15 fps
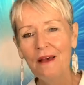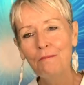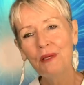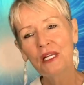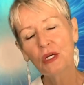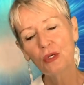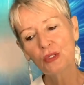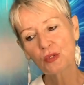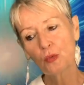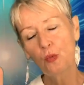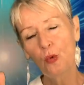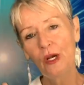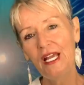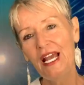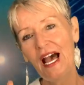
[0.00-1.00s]
Because
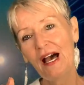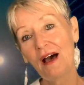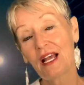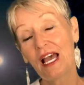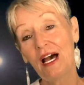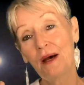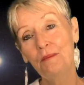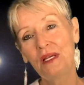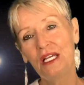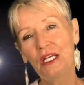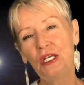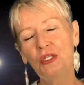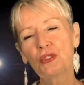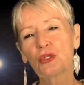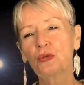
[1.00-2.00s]
we are coming
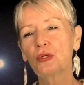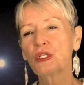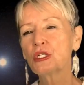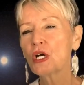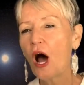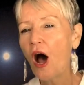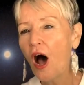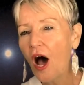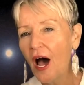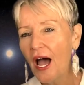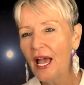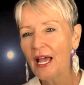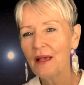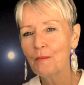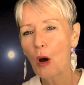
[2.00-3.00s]
into a
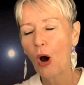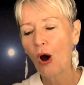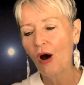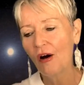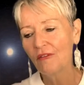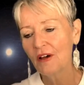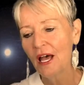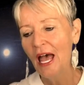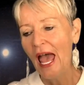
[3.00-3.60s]
time of